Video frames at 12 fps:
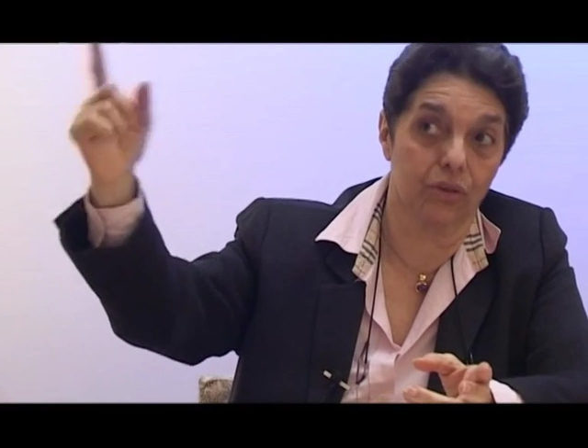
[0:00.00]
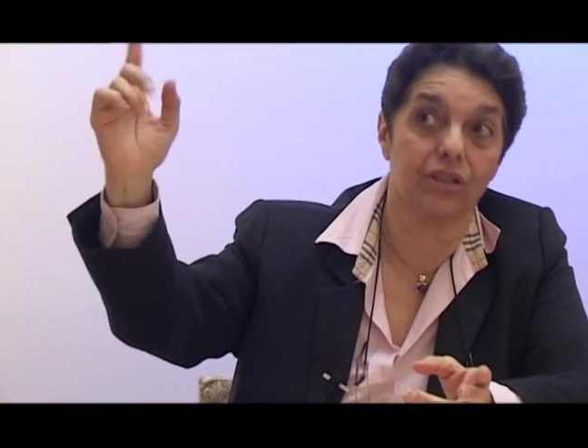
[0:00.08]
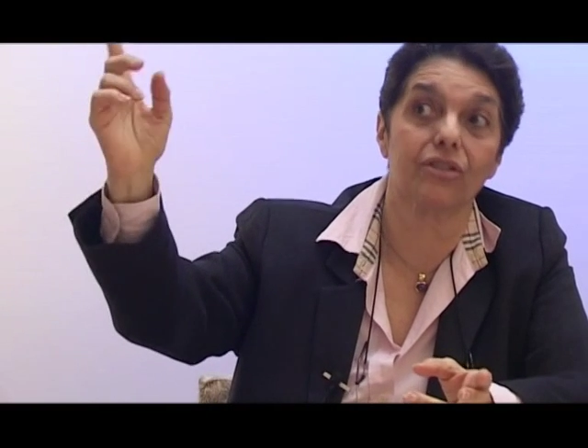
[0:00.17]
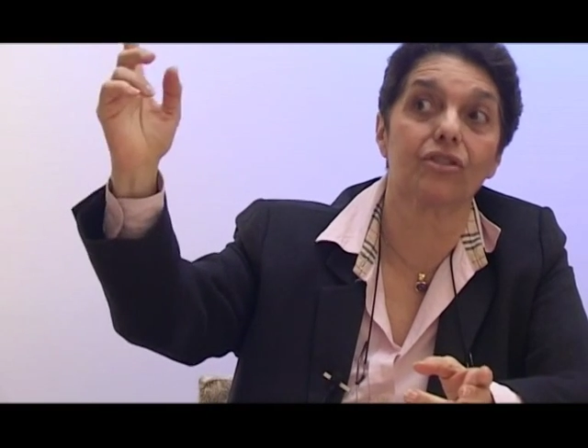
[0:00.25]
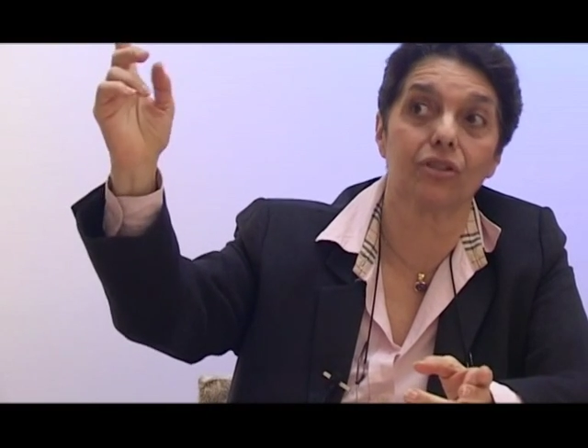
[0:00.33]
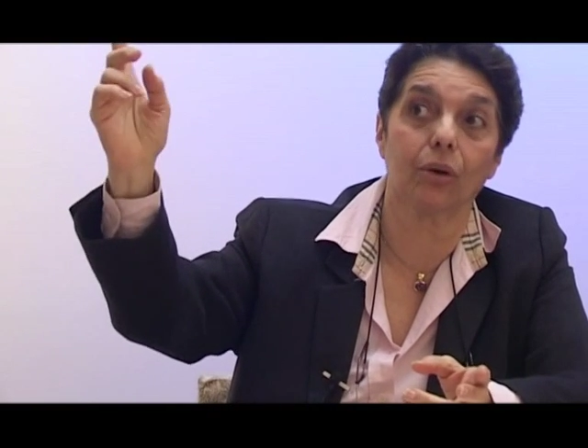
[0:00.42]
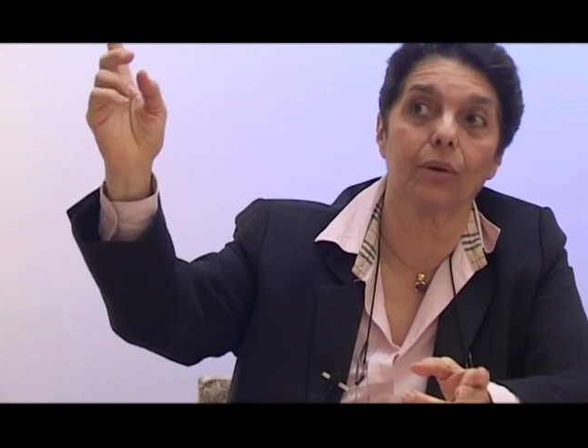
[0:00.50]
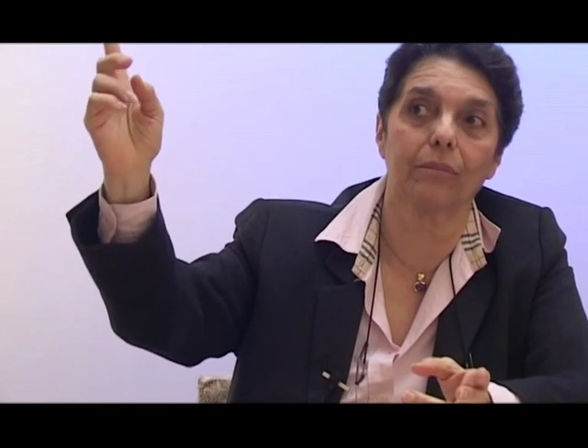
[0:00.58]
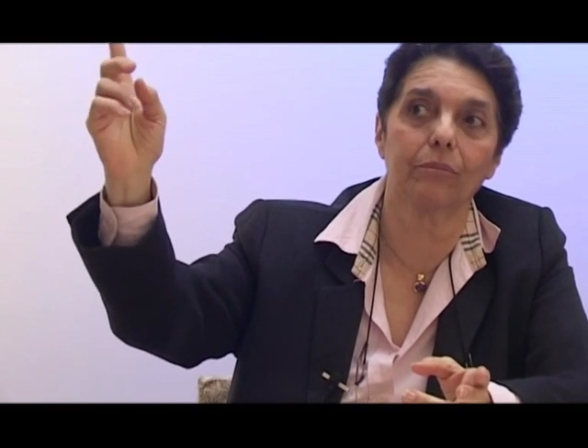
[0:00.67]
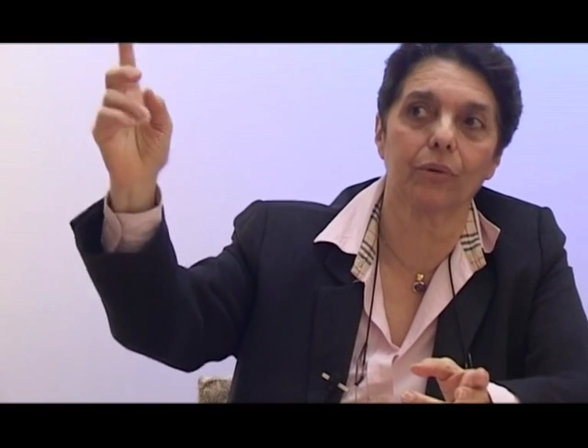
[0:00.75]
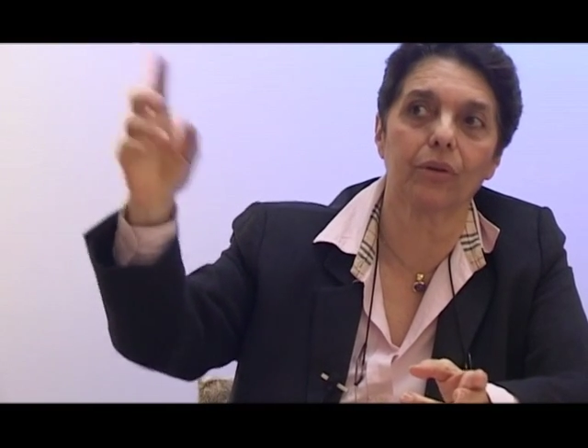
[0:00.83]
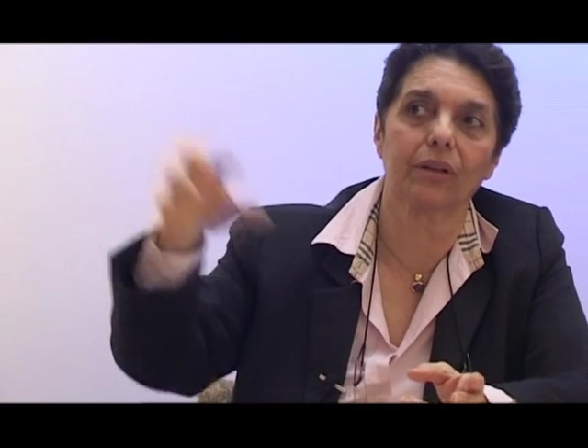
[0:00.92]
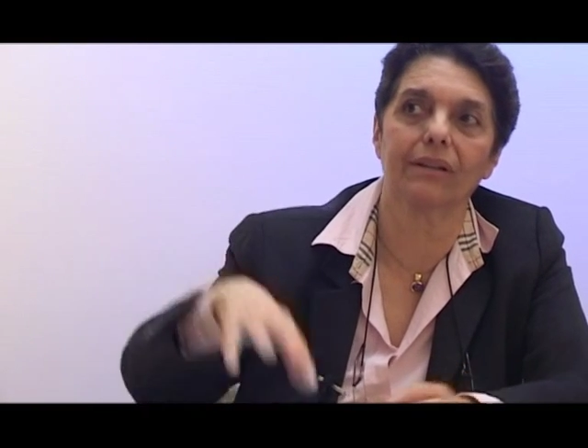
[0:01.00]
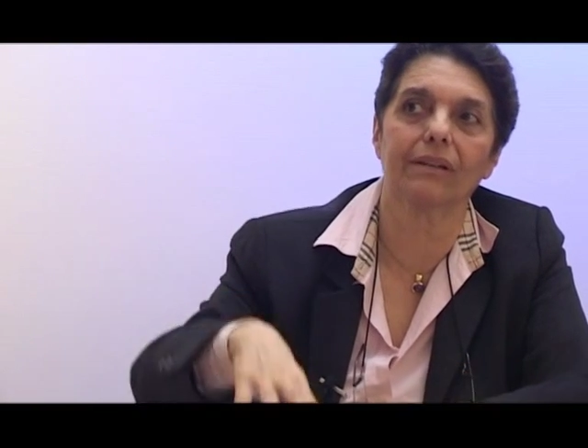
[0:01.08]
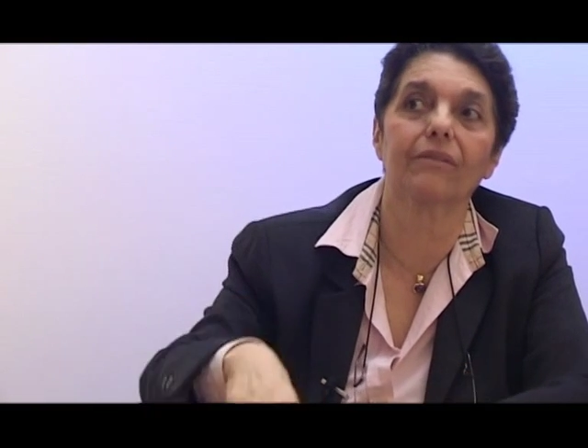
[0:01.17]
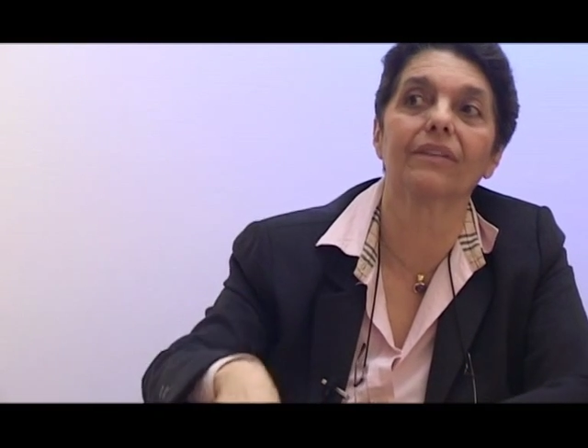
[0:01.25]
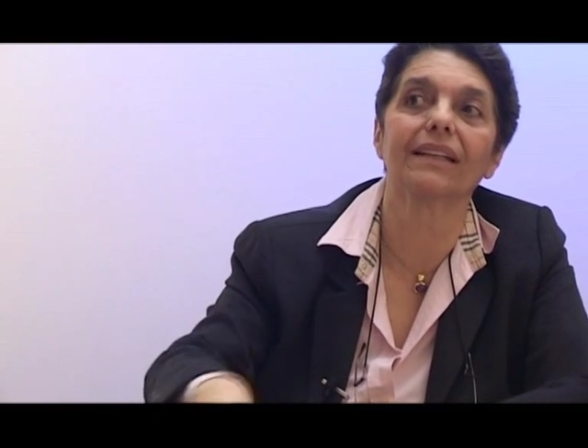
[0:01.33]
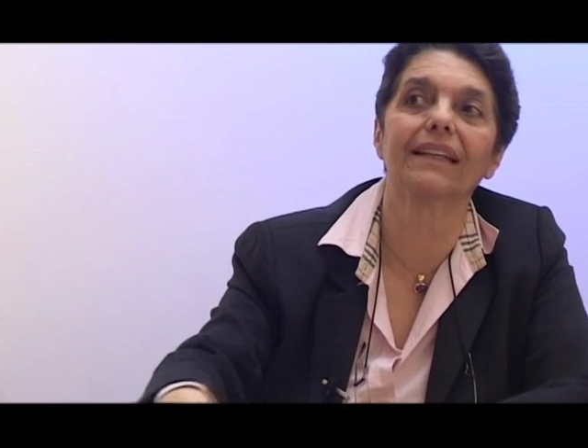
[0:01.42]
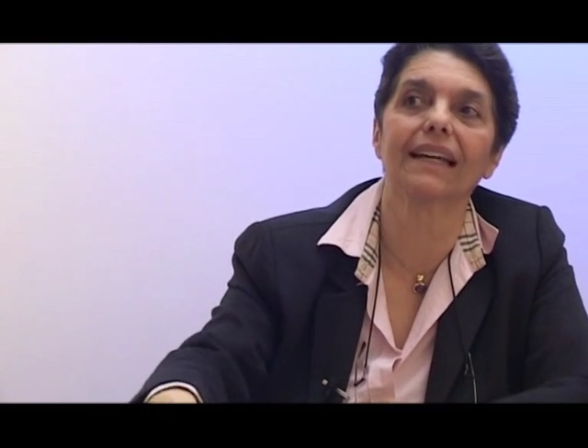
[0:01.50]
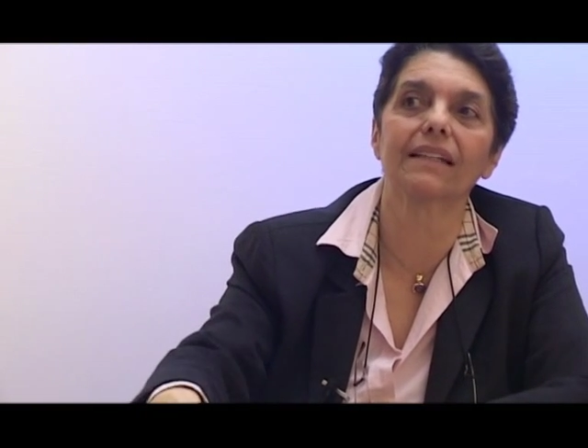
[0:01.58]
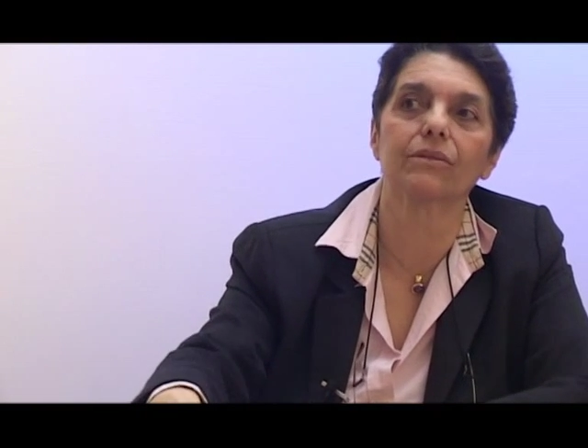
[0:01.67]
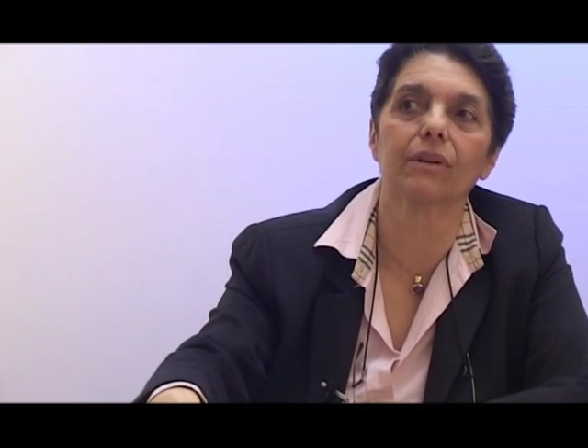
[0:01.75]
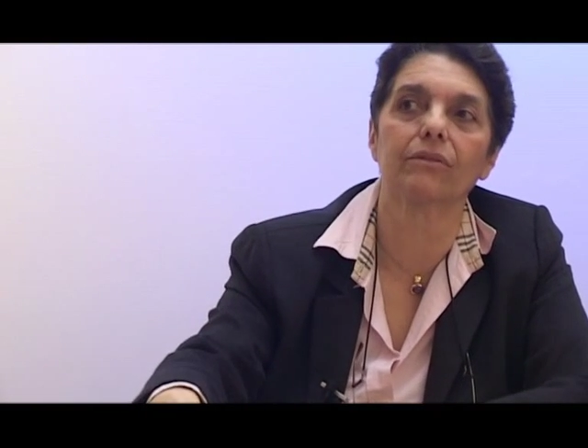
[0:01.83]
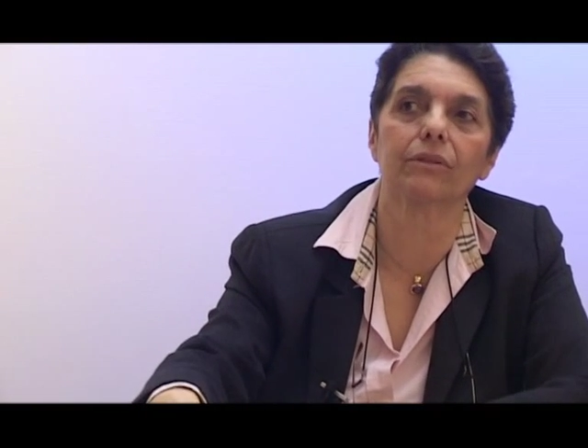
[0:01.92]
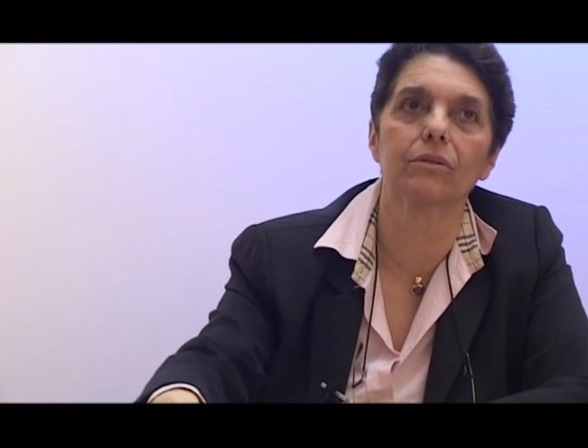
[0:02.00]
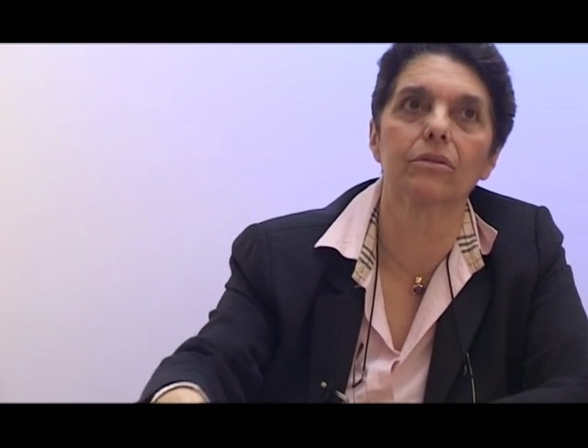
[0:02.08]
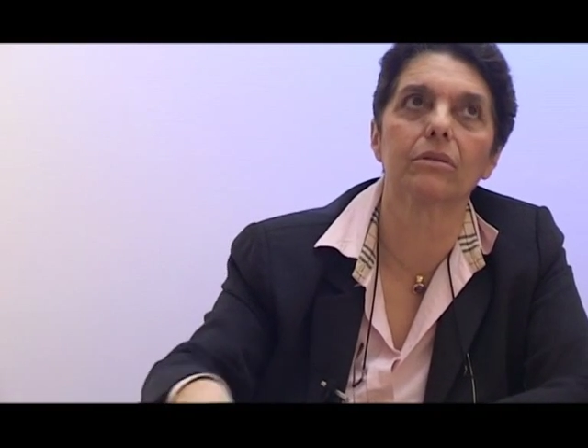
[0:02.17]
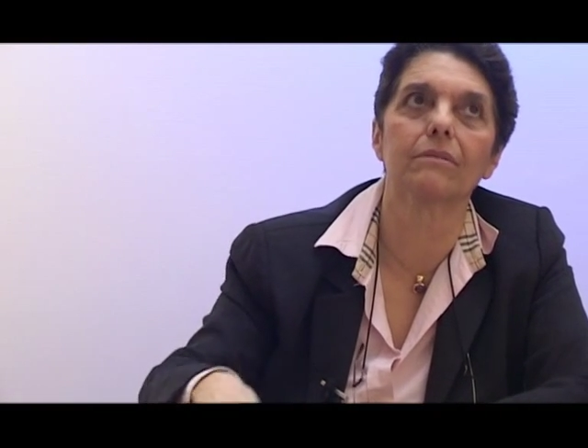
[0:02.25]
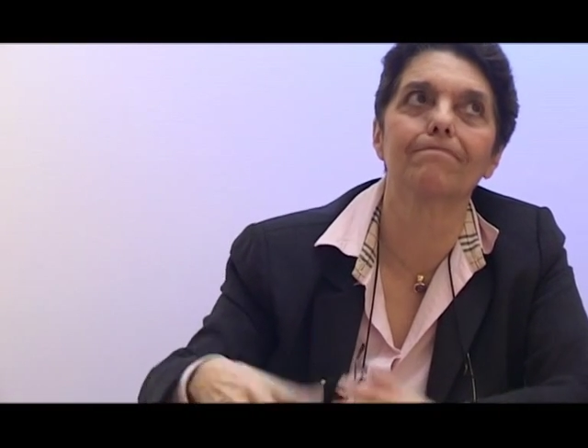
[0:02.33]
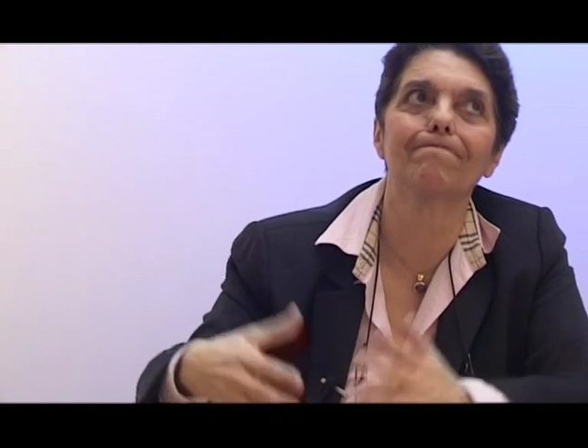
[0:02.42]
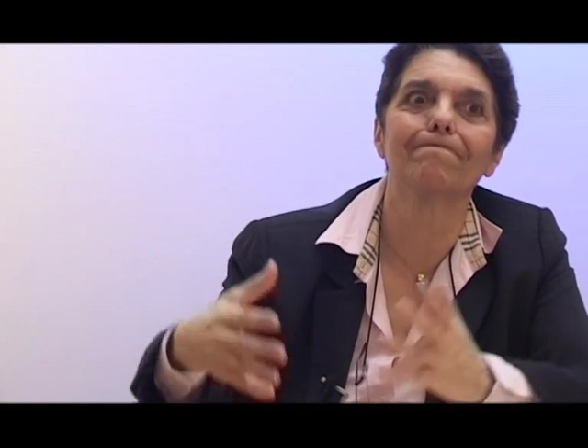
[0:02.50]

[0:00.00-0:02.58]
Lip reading: which is so important, of the next revolution,